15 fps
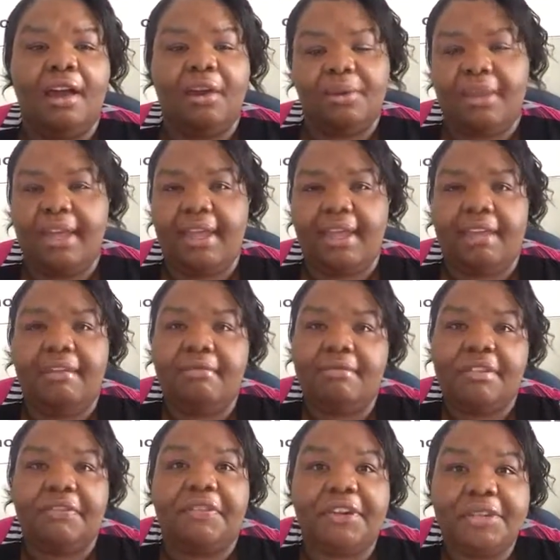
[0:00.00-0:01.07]
okay,
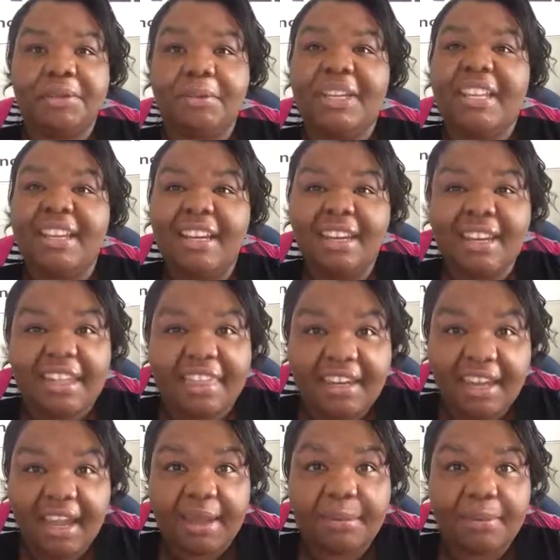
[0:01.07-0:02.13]
the first week, nothing
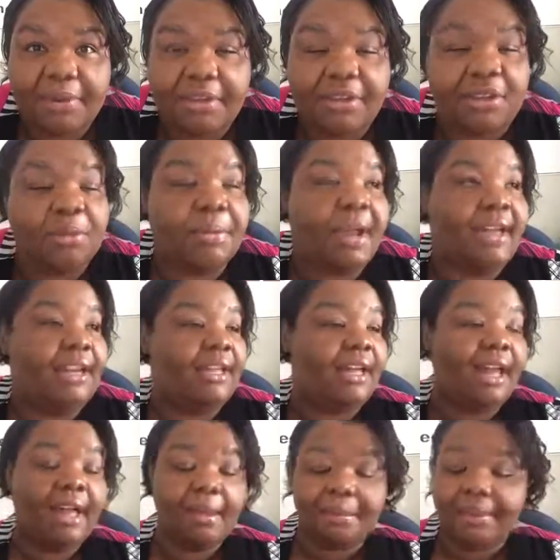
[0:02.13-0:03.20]
happened. Nobody
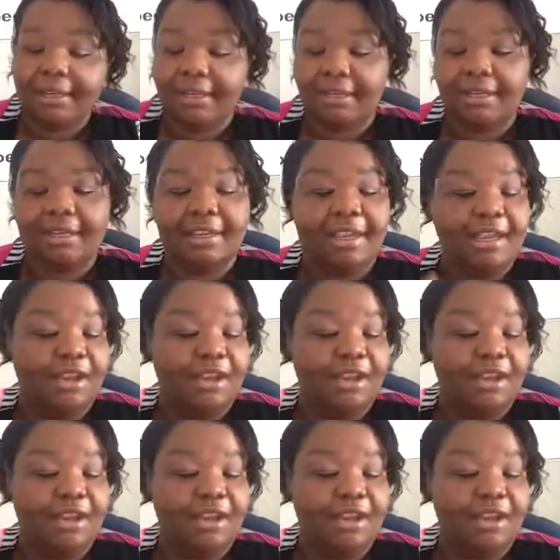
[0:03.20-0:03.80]
commented.